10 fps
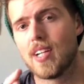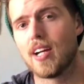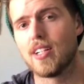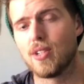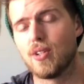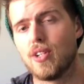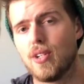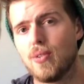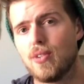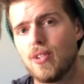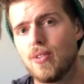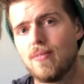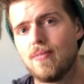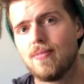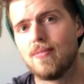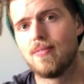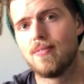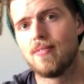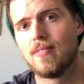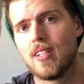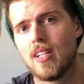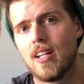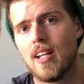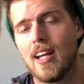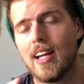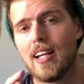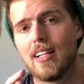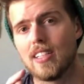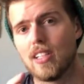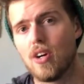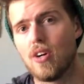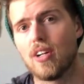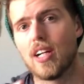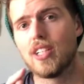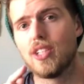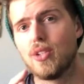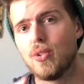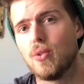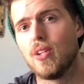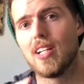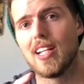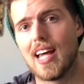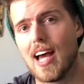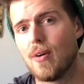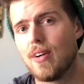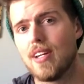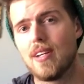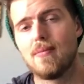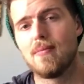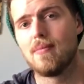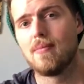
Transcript: God is going to use you. As long as you allow him